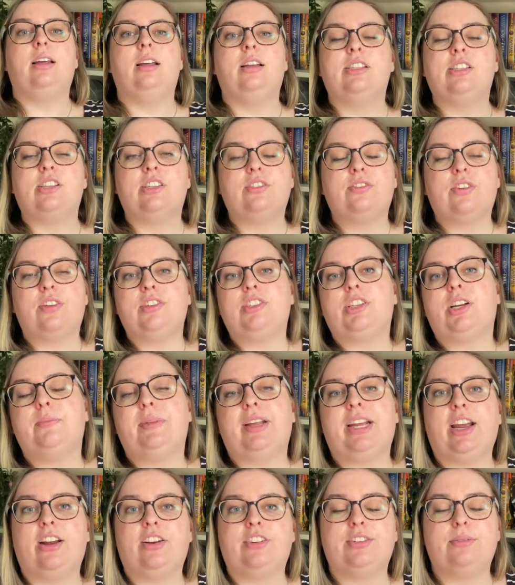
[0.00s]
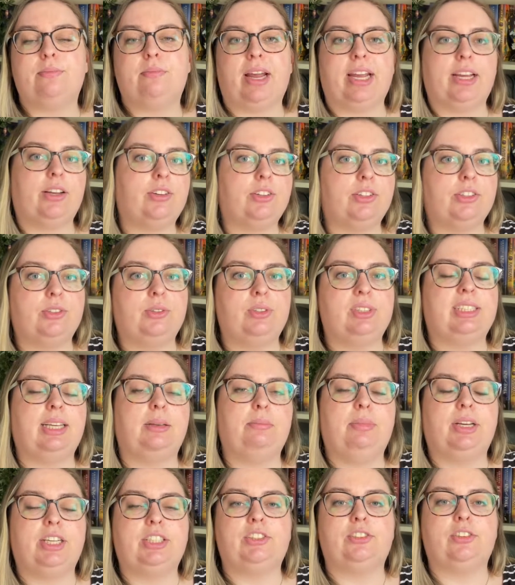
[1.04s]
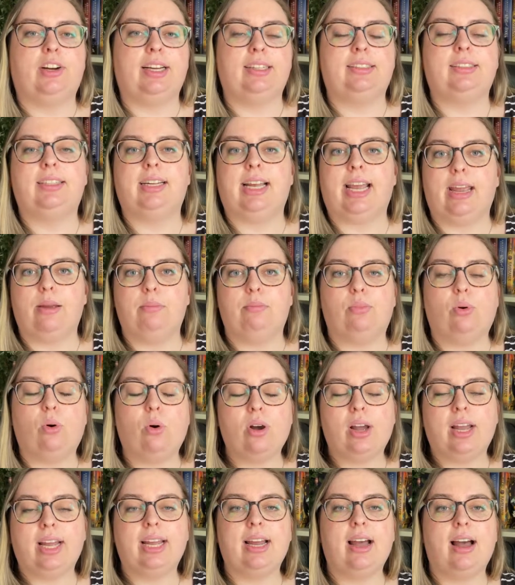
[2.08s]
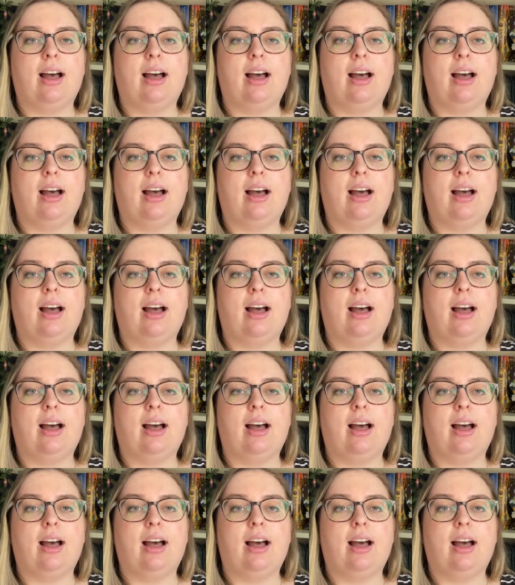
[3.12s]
So this follows our main character, Michael, who is a mixed-race gay boy,